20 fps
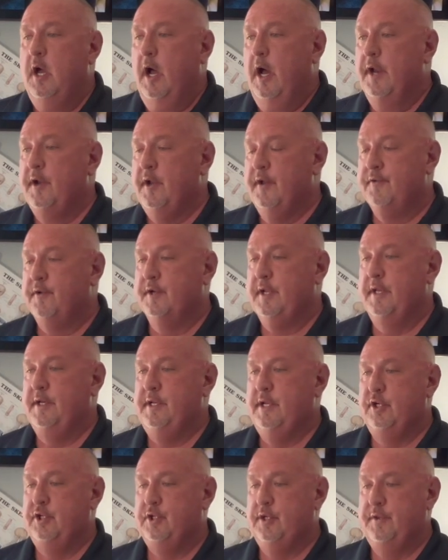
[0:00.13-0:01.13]
Another
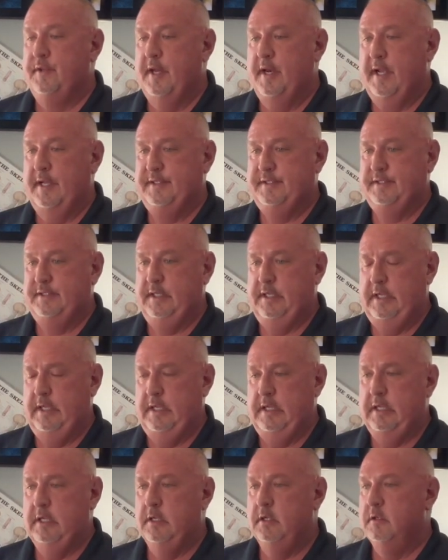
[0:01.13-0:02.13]
condition that I
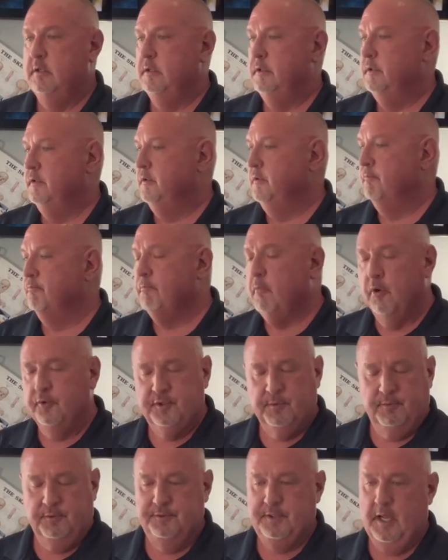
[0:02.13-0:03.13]
see
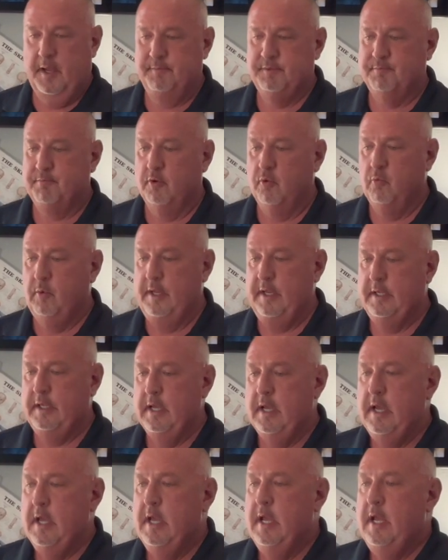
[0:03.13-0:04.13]
multiple times per week
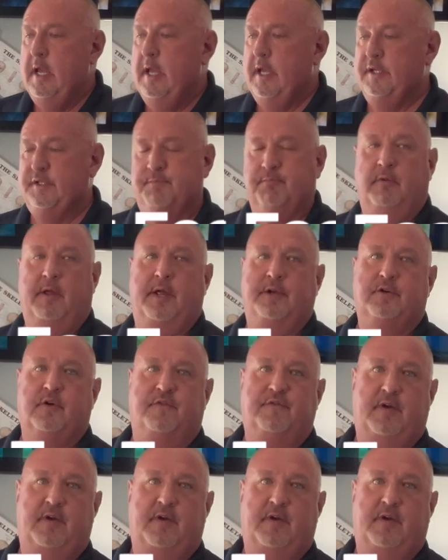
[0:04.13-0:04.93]
is plantar